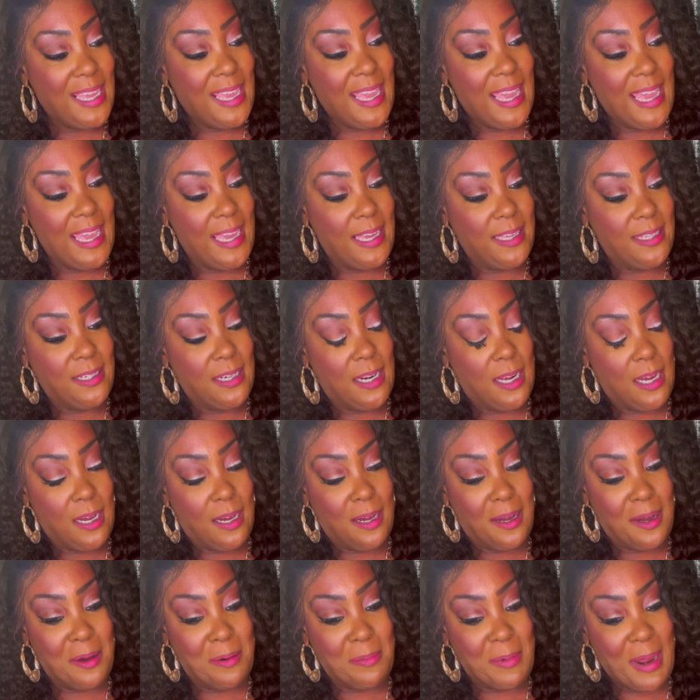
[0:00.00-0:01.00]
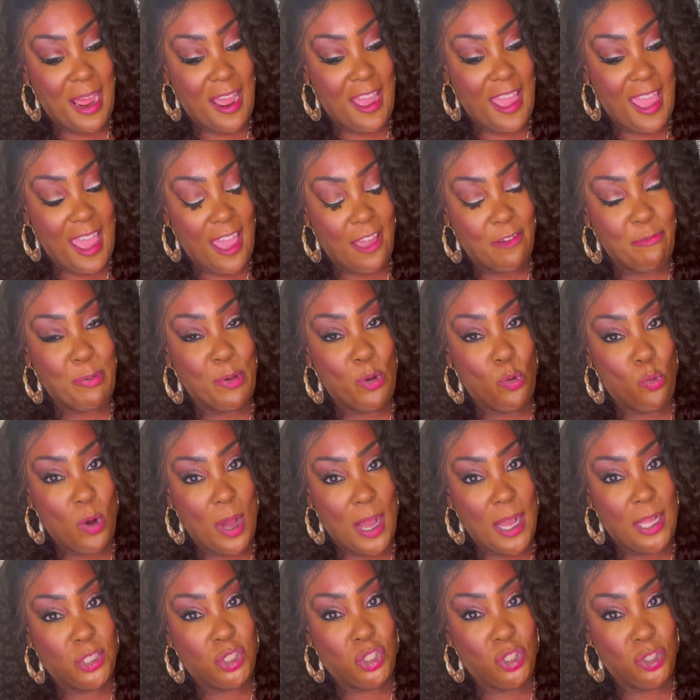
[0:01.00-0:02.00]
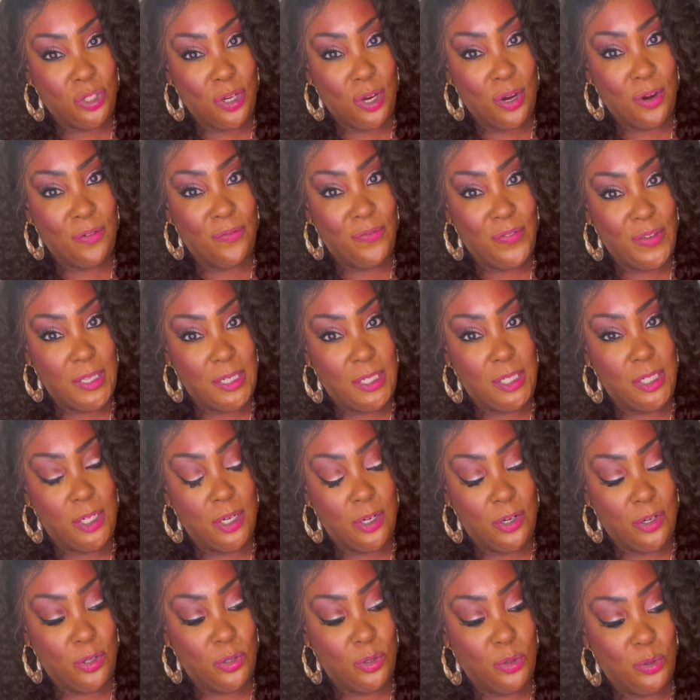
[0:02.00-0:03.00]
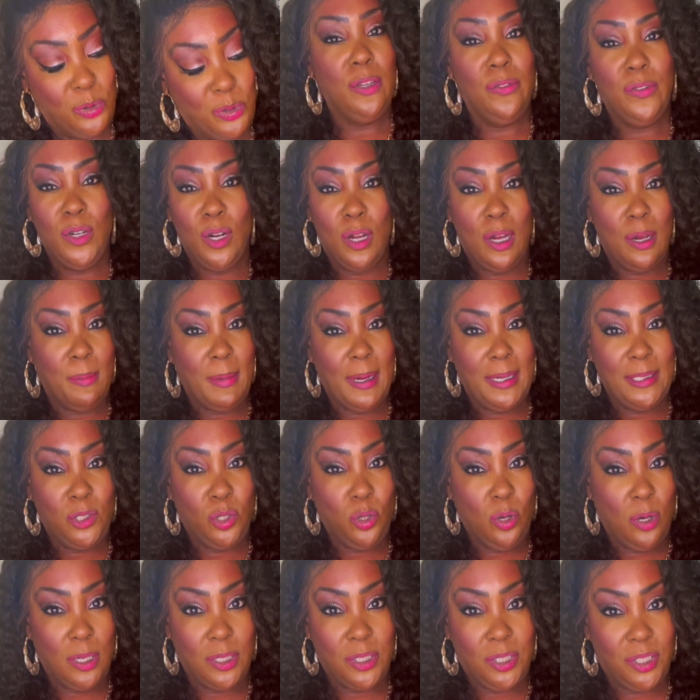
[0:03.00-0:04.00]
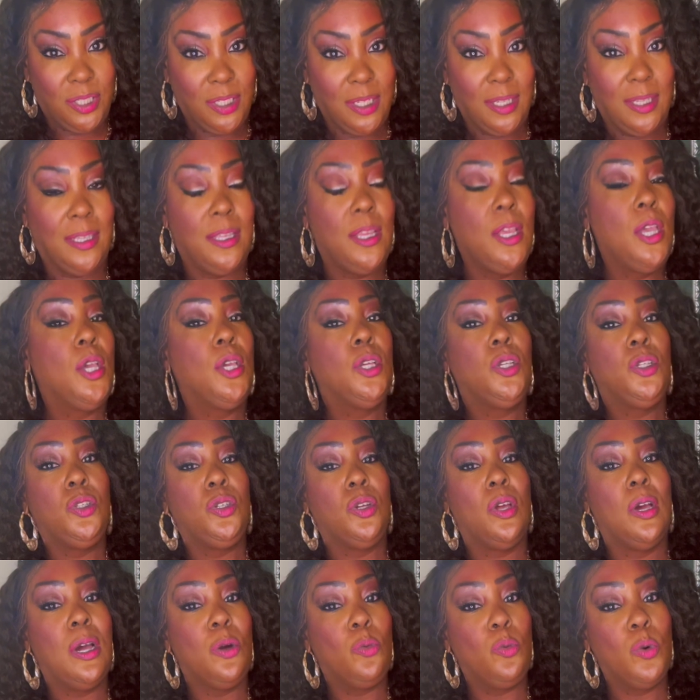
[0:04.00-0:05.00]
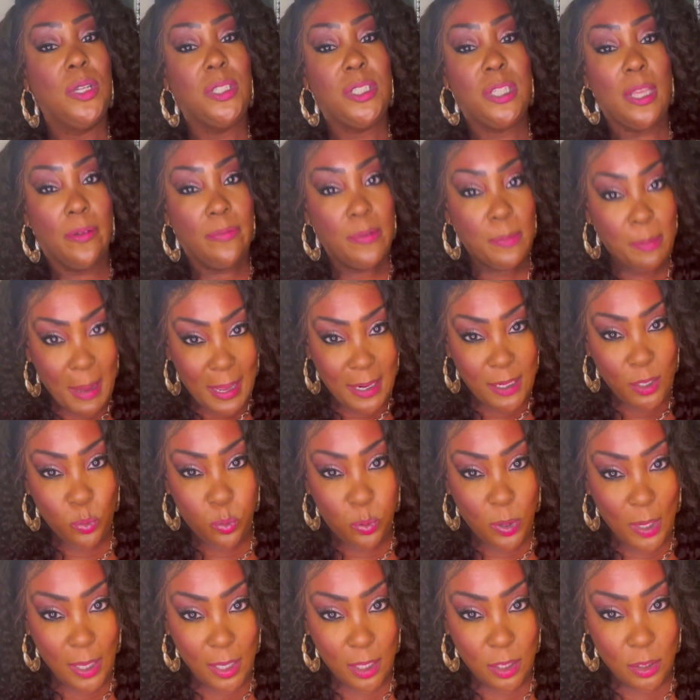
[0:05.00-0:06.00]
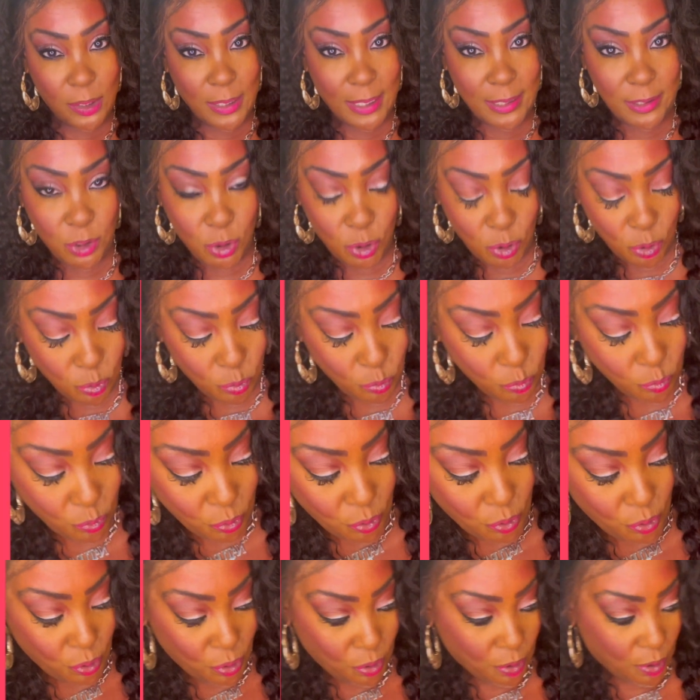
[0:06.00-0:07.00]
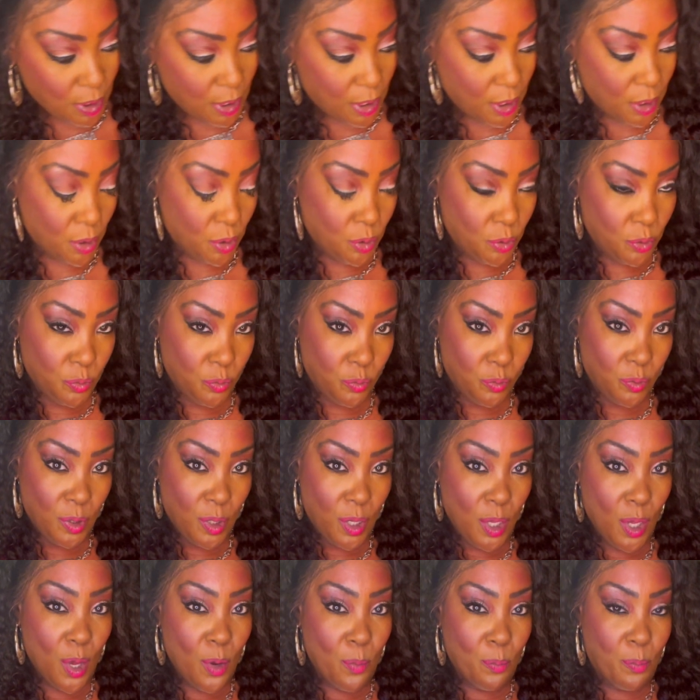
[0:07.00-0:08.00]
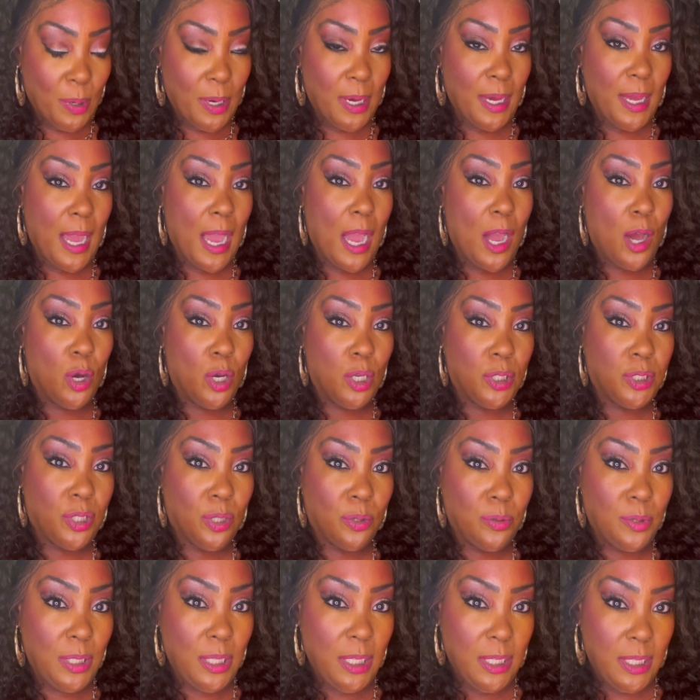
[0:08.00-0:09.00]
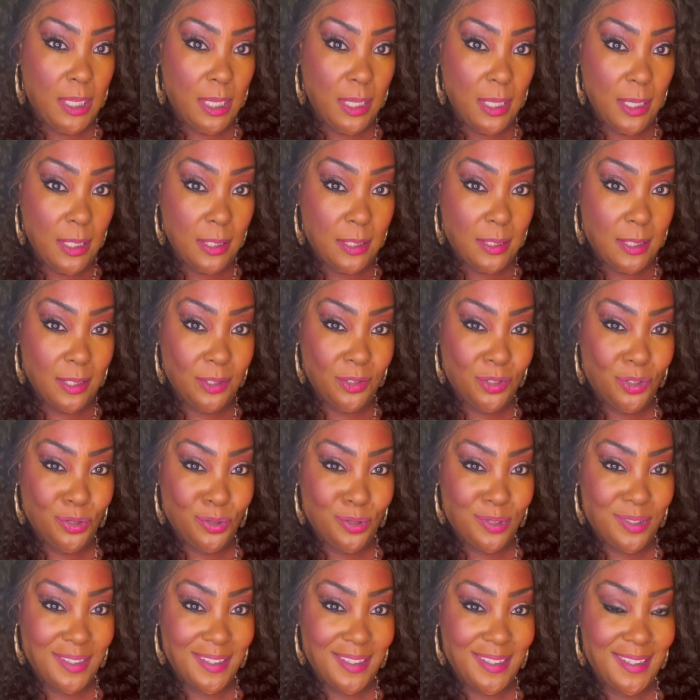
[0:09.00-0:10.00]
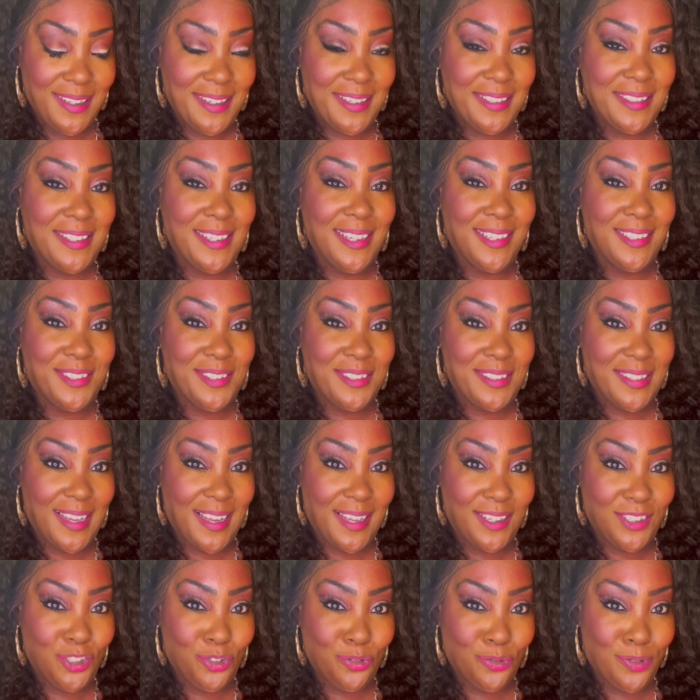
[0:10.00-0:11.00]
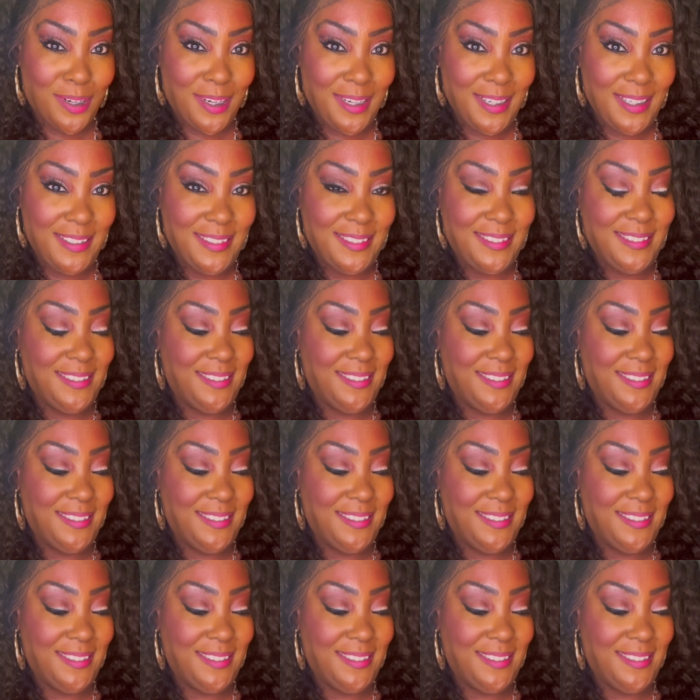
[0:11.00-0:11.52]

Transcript: And I have been watching her videos. Even though I might talk shit, you know, I wish everybody well. I do. Okay. But I also need Key Essentials to get in touch with Tasha Ray.